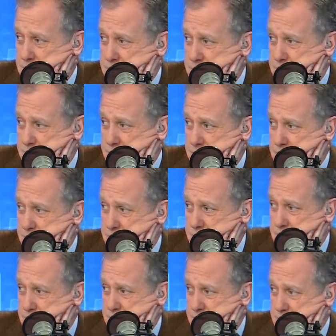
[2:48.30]

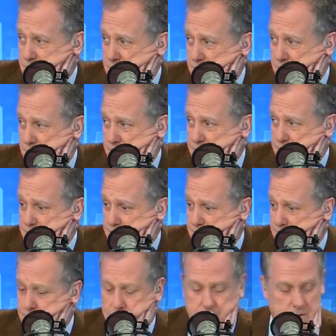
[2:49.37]

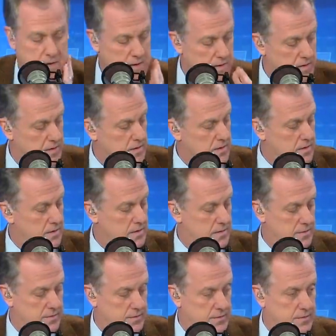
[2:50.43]

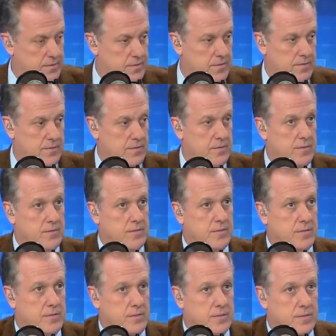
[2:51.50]

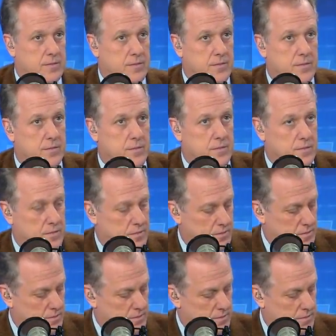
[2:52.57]

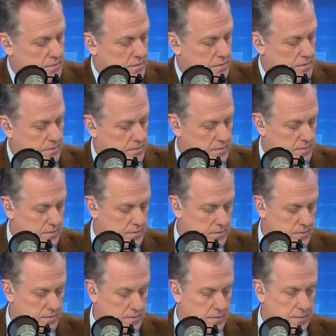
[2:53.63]

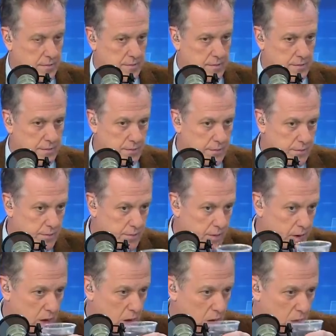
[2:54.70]

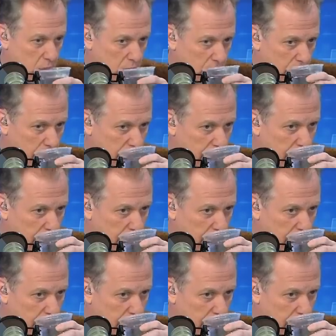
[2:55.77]
The person shown says nothing.